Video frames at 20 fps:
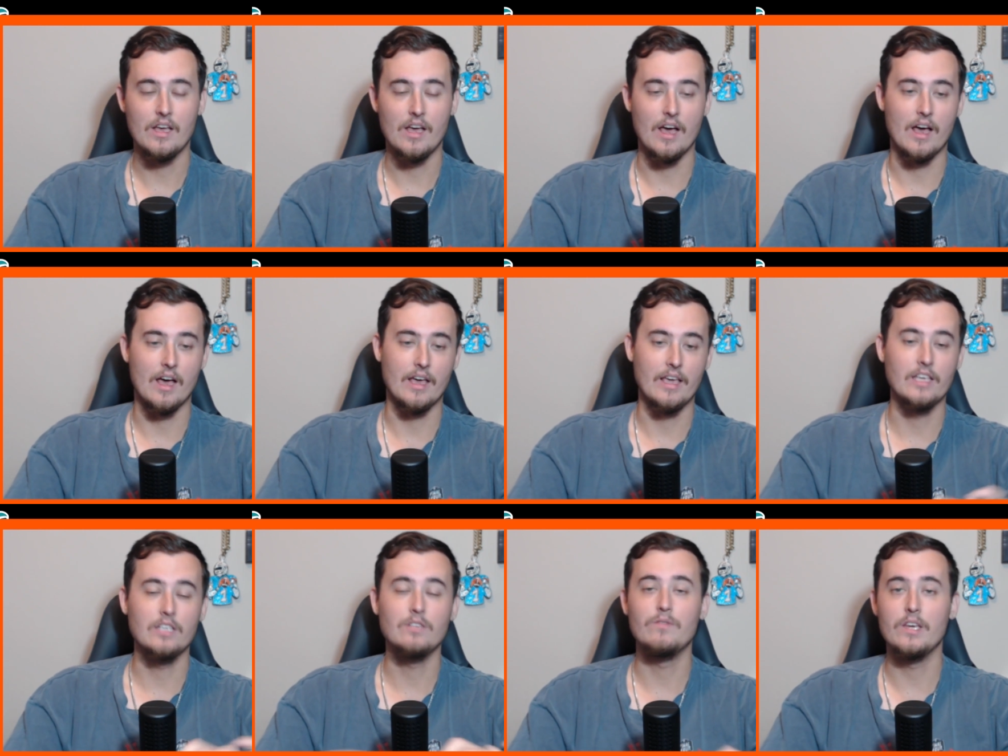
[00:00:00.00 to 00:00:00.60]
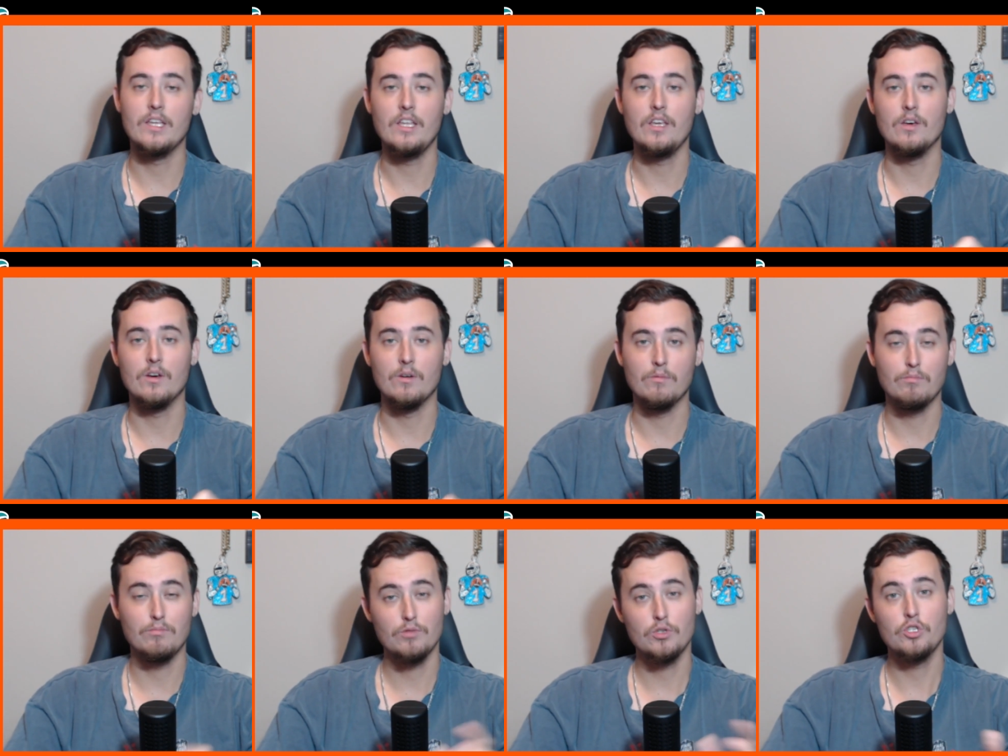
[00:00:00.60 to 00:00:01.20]
Uh, his
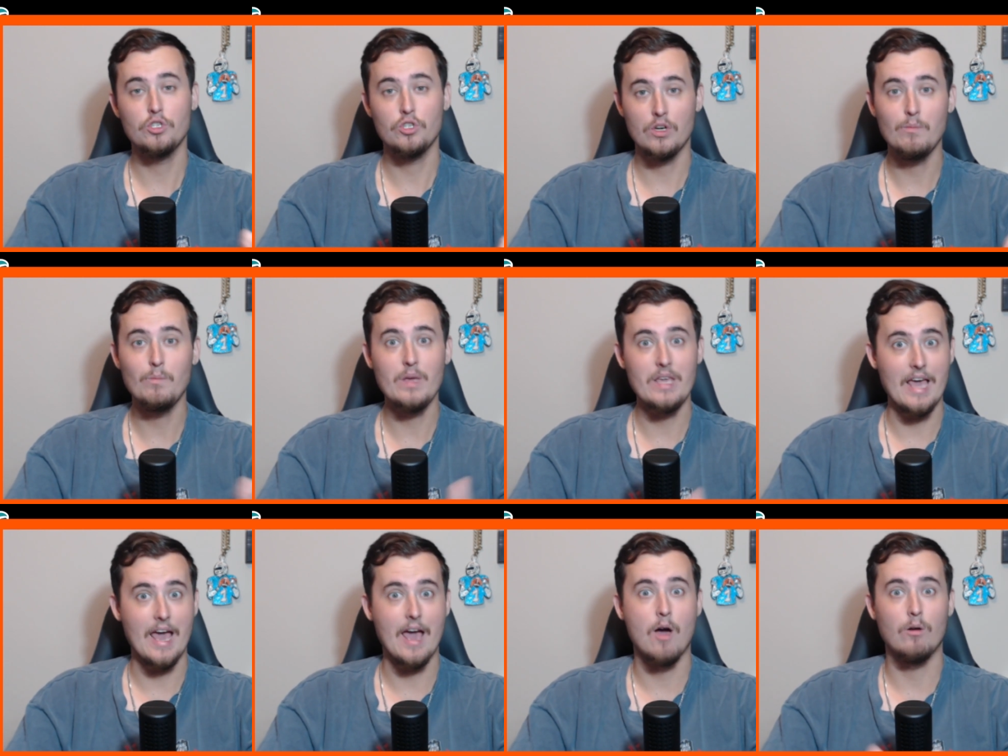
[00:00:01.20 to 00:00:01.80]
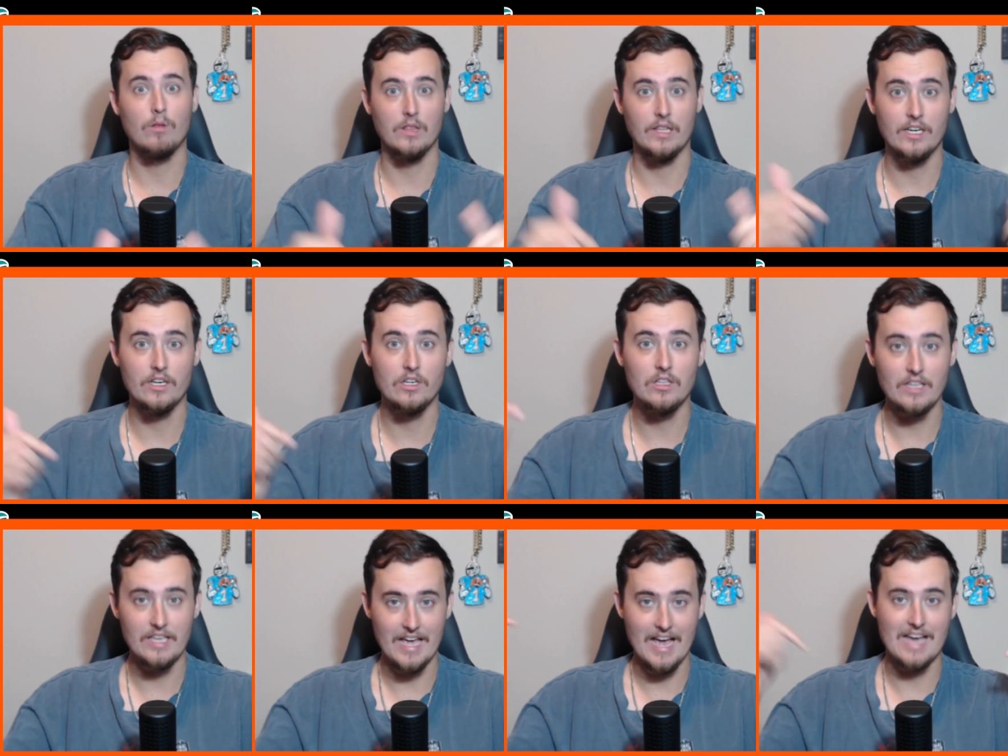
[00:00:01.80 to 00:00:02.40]
video should be out
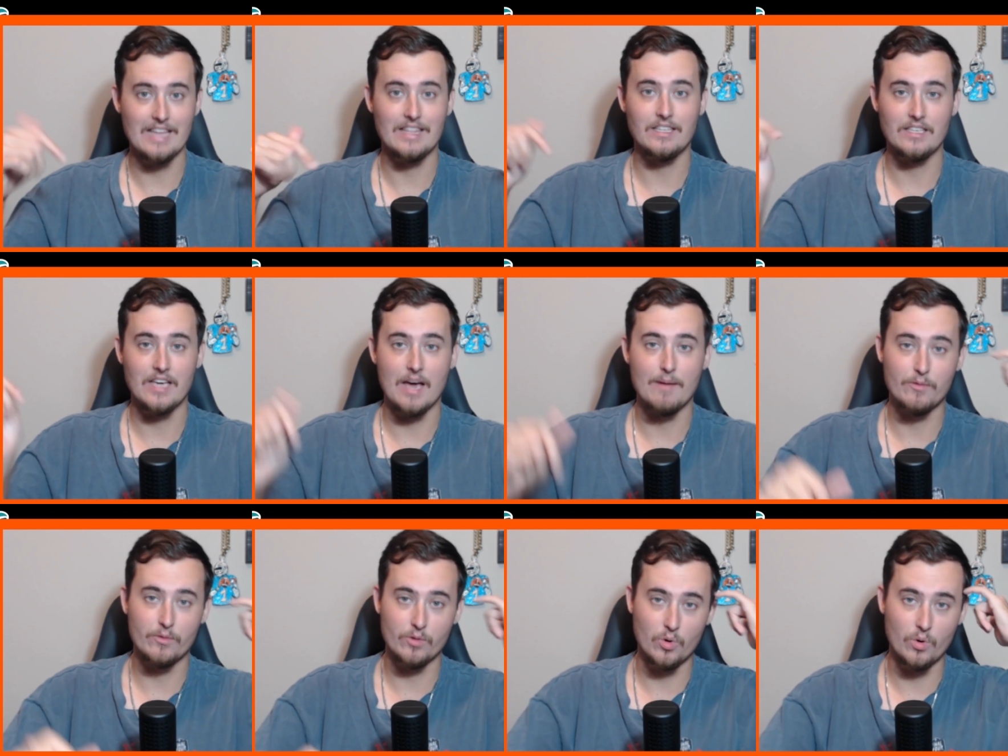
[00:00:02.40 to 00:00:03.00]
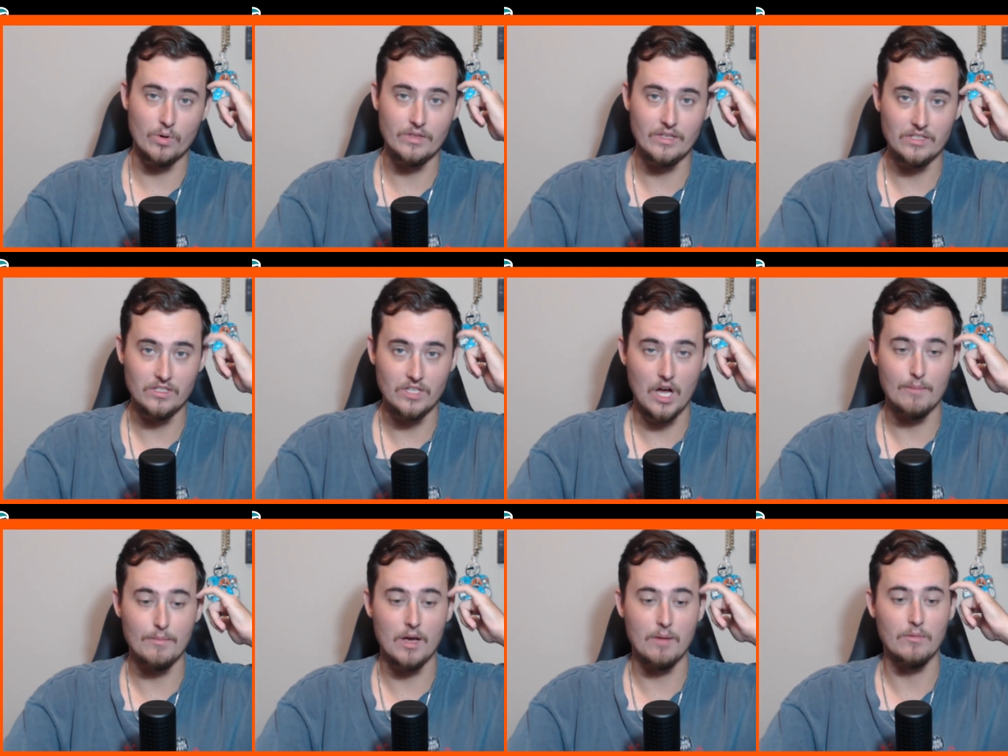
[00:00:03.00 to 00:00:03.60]
literally at the time of recording this,
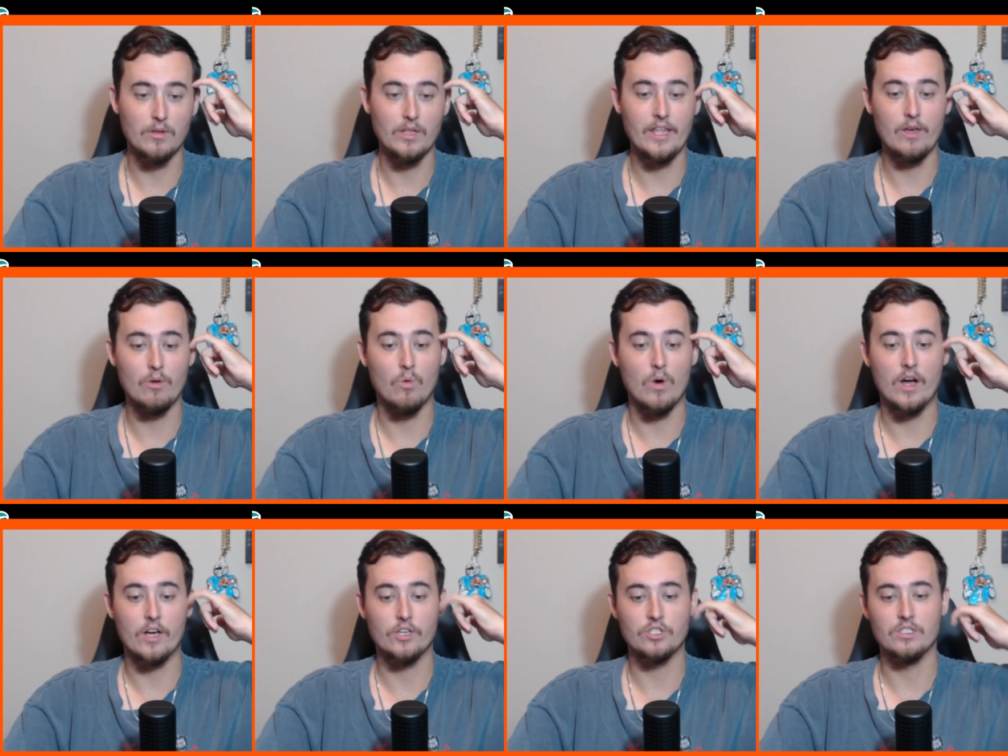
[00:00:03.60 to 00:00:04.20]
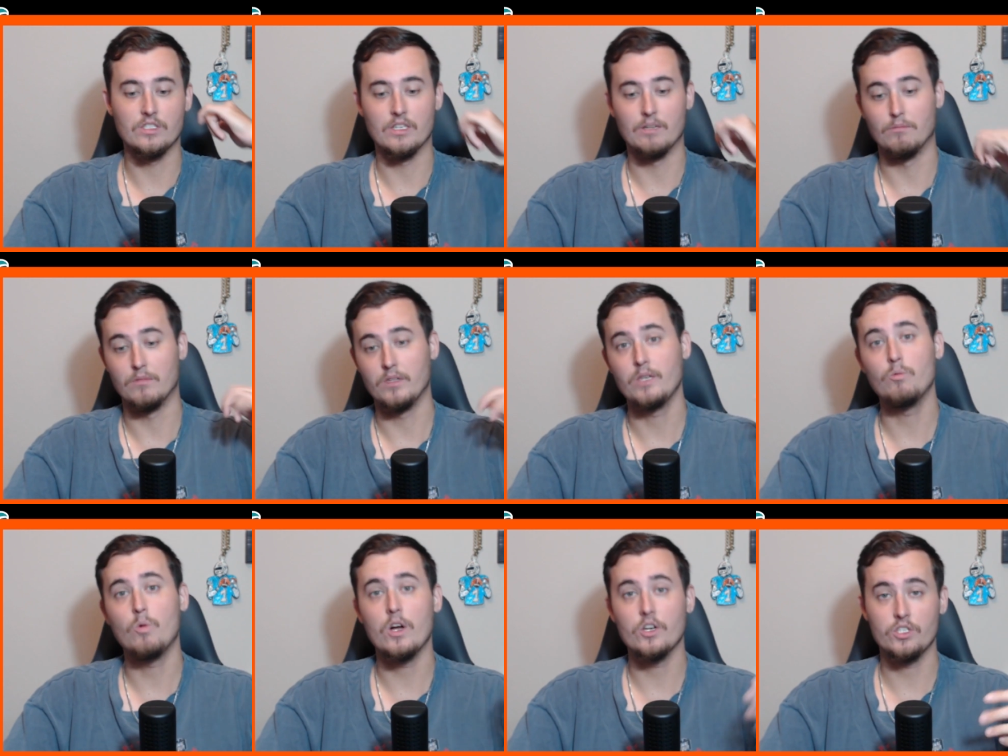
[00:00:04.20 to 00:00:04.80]
talking about Malik Washington.
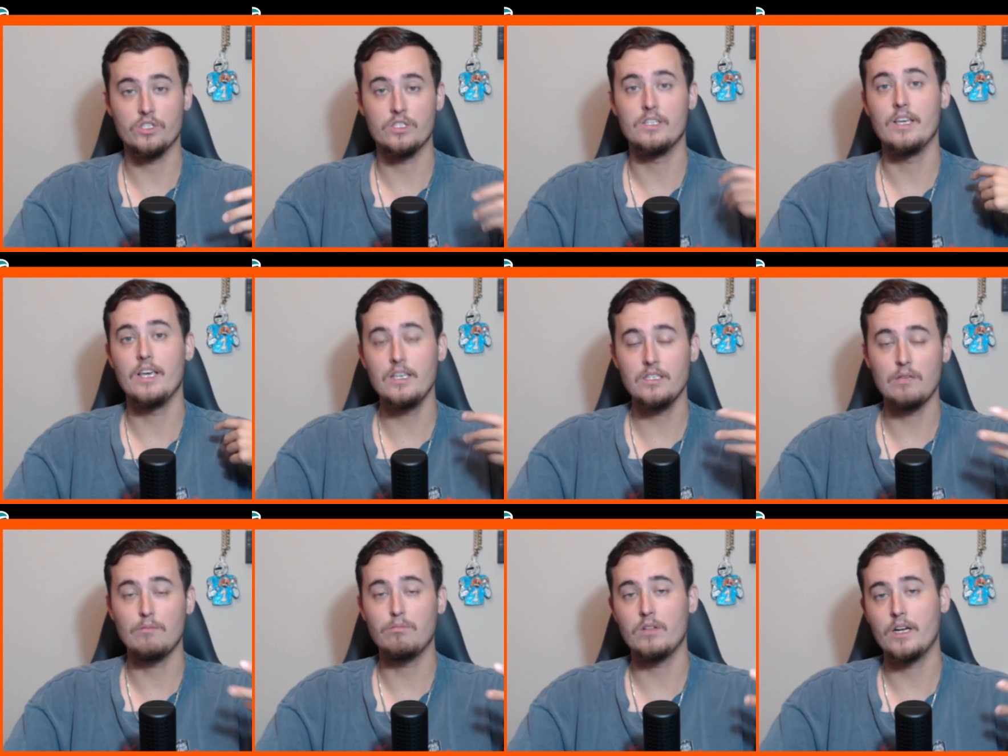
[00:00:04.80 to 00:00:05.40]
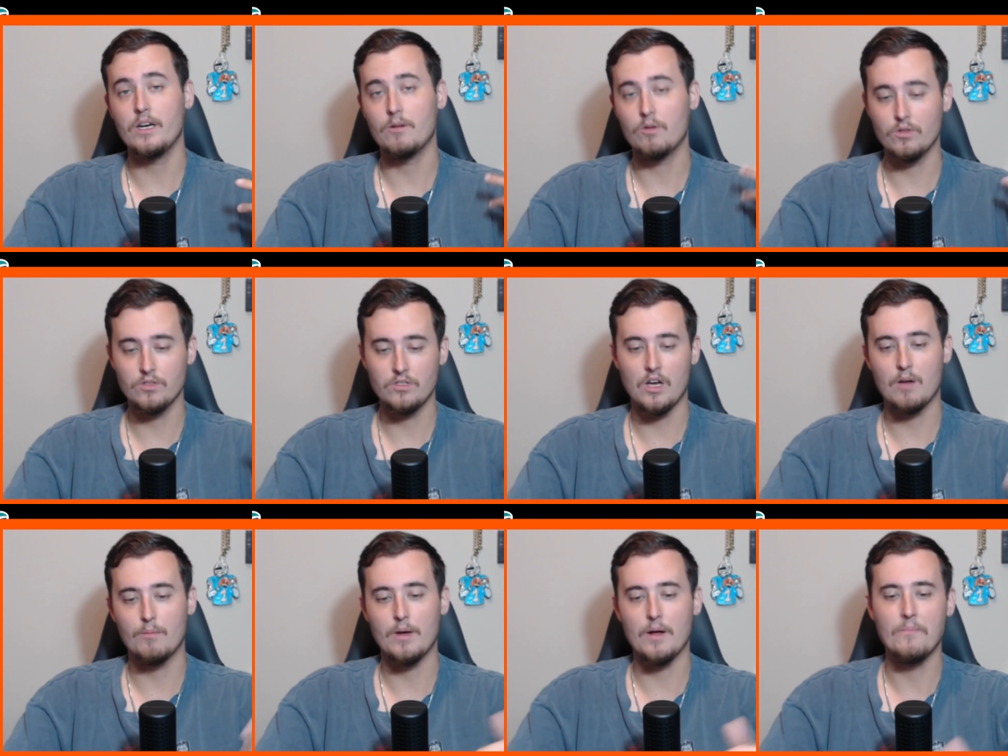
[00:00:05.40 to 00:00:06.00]
Malik Washington is a player we're going to
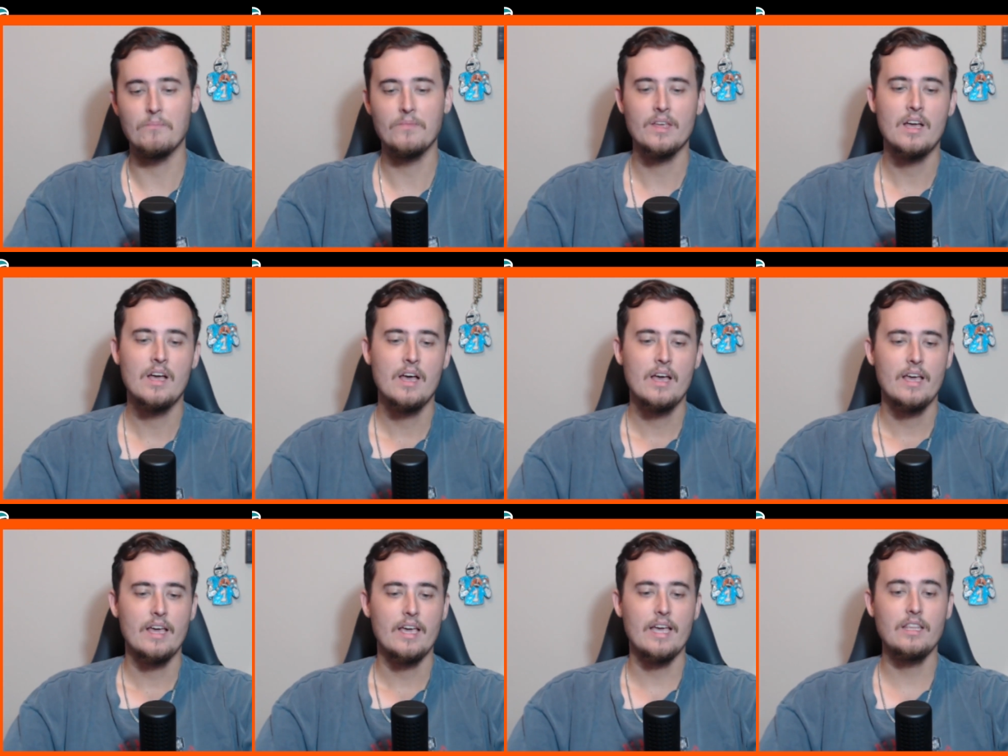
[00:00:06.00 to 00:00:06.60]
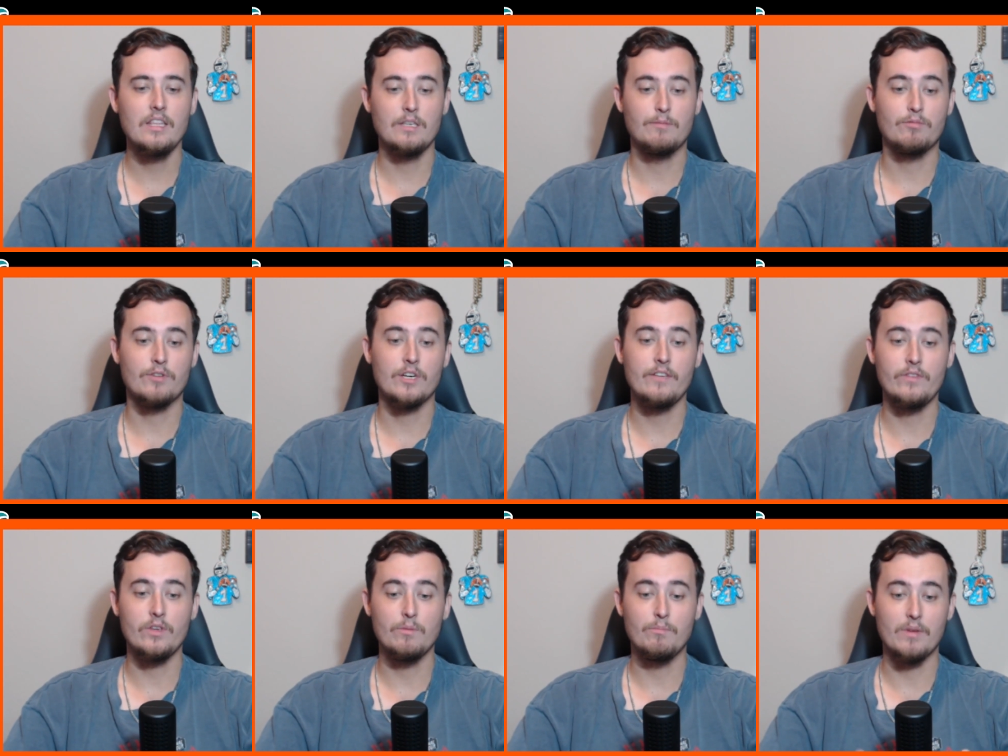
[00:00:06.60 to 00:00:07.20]
talk about in this
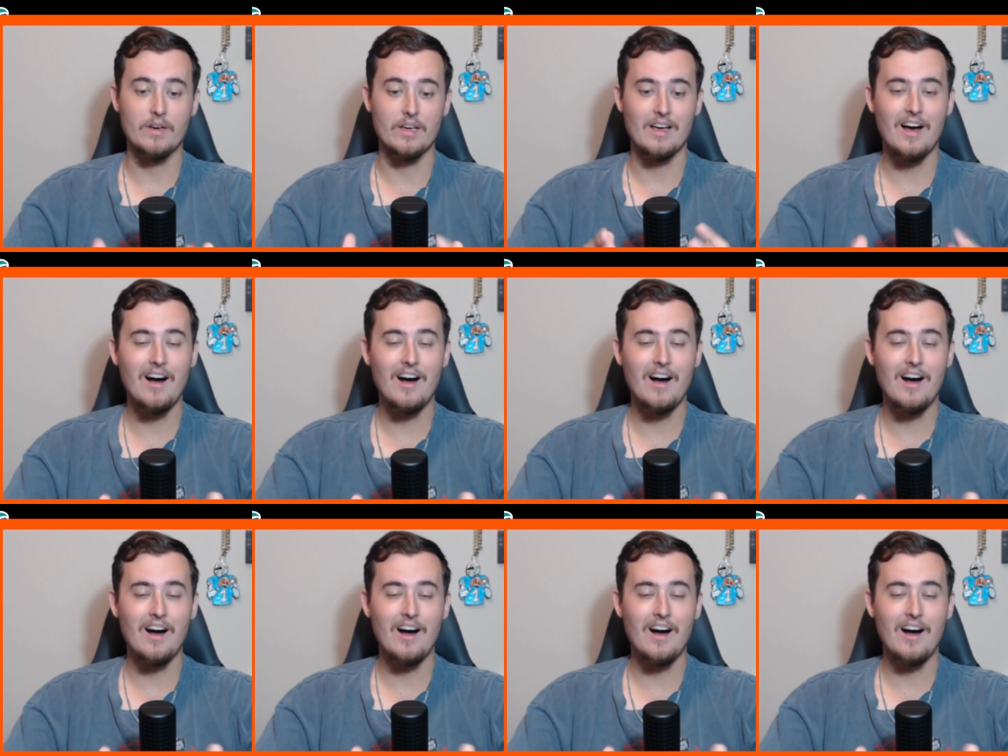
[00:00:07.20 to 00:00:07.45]
preview, but